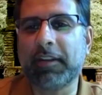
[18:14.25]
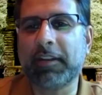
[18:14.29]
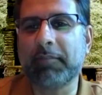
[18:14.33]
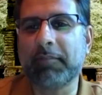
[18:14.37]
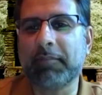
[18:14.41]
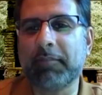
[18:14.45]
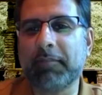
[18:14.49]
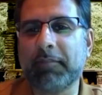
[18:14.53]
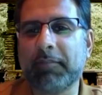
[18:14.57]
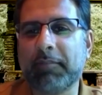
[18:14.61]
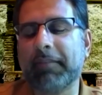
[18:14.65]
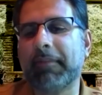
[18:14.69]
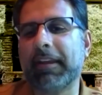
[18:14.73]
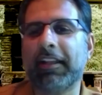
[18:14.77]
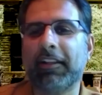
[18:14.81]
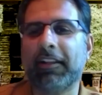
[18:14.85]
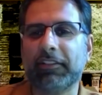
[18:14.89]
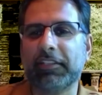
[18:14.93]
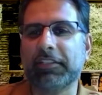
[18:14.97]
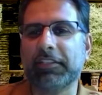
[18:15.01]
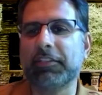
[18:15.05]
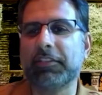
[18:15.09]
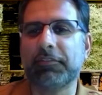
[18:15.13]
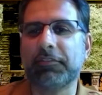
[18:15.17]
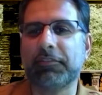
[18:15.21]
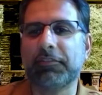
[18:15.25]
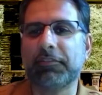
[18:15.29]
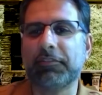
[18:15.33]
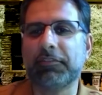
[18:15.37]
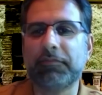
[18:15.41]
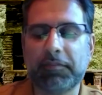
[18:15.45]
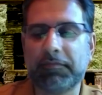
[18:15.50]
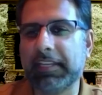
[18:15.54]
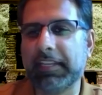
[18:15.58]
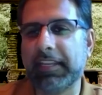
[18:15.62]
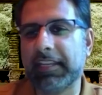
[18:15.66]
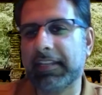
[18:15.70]
My eldest is
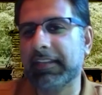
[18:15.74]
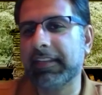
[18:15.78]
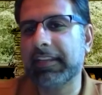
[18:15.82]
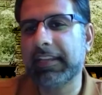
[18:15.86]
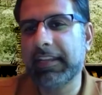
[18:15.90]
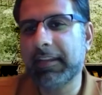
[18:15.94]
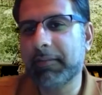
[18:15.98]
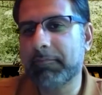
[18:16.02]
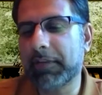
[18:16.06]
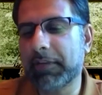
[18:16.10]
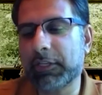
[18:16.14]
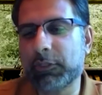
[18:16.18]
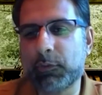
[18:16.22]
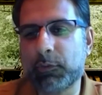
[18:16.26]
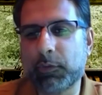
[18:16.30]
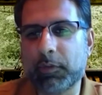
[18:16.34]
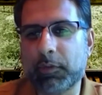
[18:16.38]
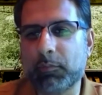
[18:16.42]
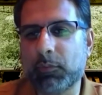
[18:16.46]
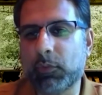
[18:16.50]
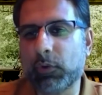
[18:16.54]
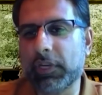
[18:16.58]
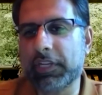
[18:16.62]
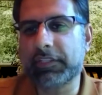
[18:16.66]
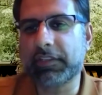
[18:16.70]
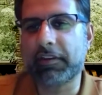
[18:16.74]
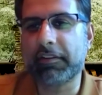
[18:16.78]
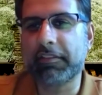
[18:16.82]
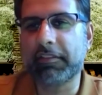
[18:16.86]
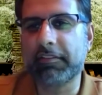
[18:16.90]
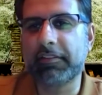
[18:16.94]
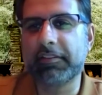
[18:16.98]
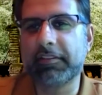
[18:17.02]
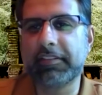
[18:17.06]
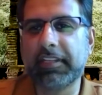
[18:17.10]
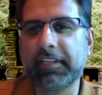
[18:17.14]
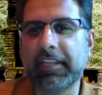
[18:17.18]
15, my twin boys are
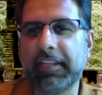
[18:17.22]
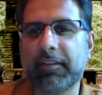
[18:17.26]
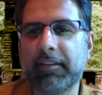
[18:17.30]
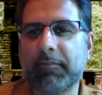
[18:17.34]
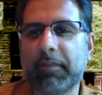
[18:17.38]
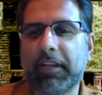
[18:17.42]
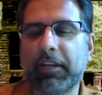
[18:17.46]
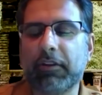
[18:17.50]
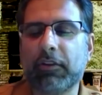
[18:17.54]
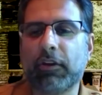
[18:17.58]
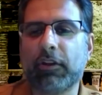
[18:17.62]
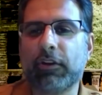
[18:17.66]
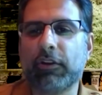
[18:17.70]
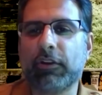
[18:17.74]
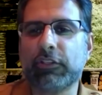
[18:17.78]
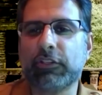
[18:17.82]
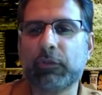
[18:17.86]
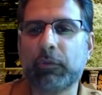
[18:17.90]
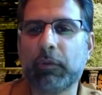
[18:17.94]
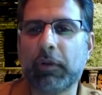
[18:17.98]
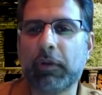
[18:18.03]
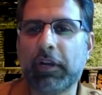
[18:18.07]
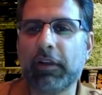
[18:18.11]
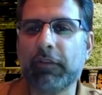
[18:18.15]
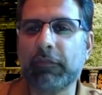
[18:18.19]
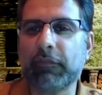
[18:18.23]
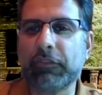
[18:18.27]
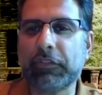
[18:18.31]
13, and my daughter is 12.